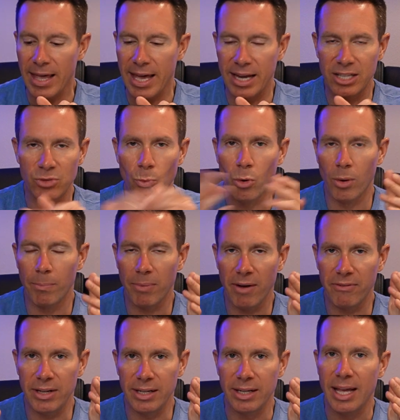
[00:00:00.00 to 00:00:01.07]
And as Warren
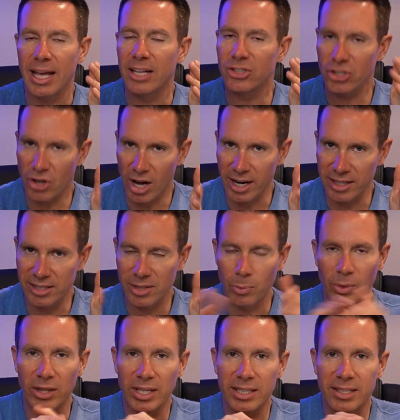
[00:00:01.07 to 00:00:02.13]
Buffett has taught us,
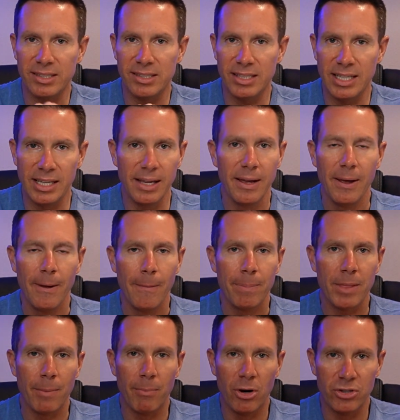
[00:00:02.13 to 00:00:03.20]
we like to see
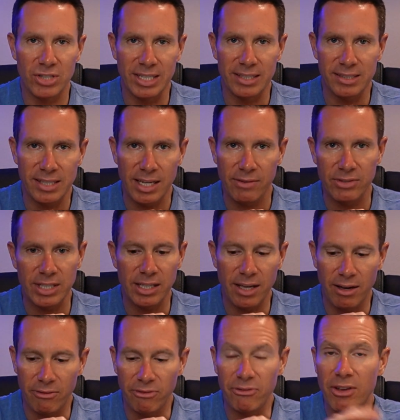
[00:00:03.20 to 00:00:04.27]
a margin of safety
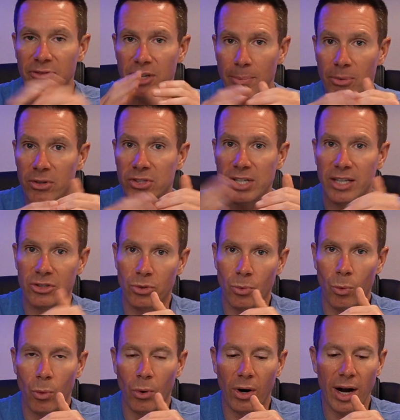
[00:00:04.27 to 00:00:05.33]
of
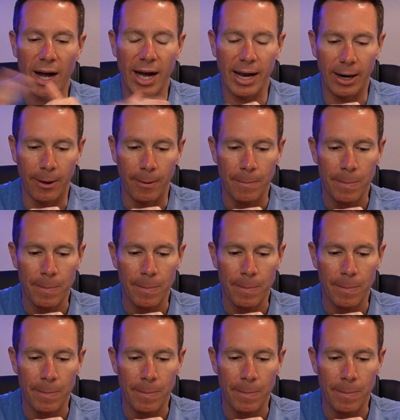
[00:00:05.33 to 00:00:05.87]
50% or higher.